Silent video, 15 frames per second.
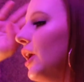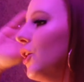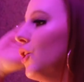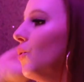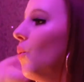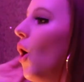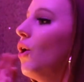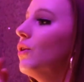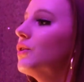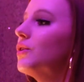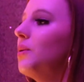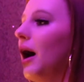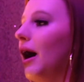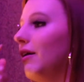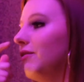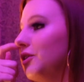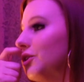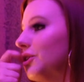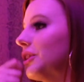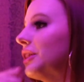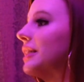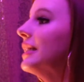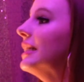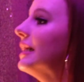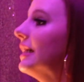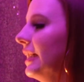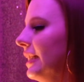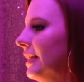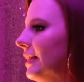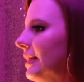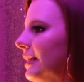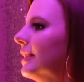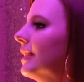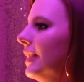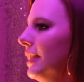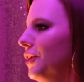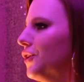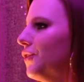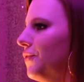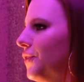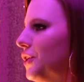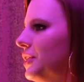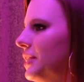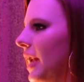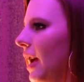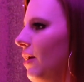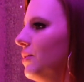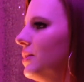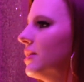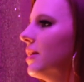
you also have your Lilith in your first house.